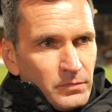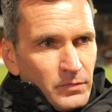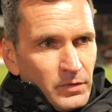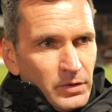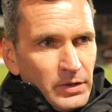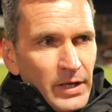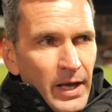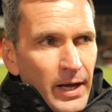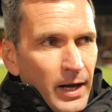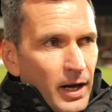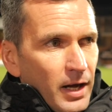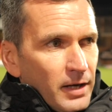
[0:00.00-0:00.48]

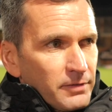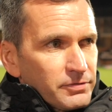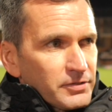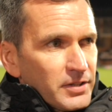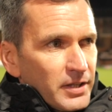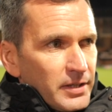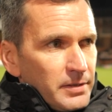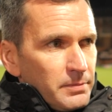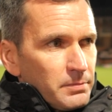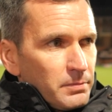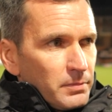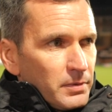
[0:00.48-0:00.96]
Yeah, half
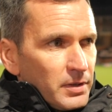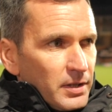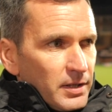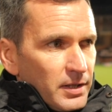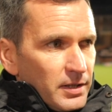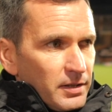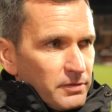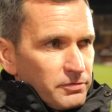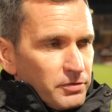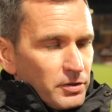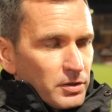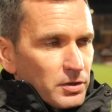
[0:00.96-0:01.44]

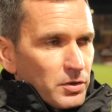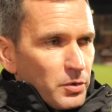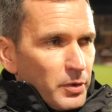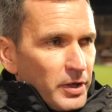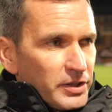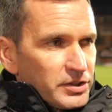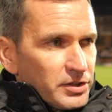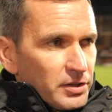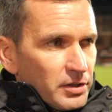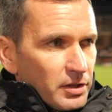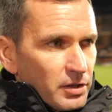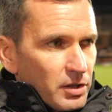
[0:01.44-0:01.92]
time for
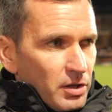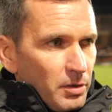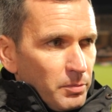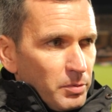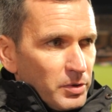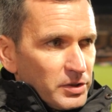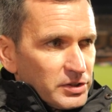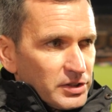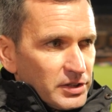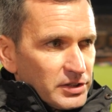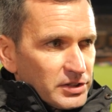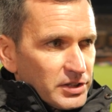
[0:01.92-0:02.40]
questioning a
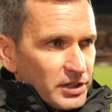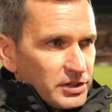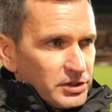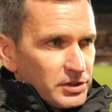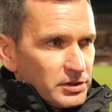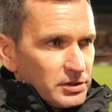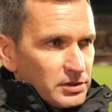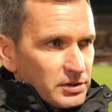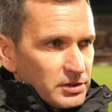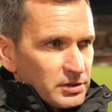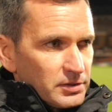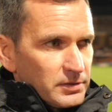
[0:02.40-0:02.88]
couple of his
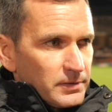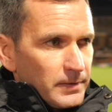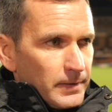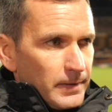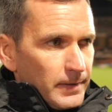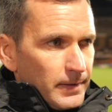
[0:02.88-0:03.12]
decisions.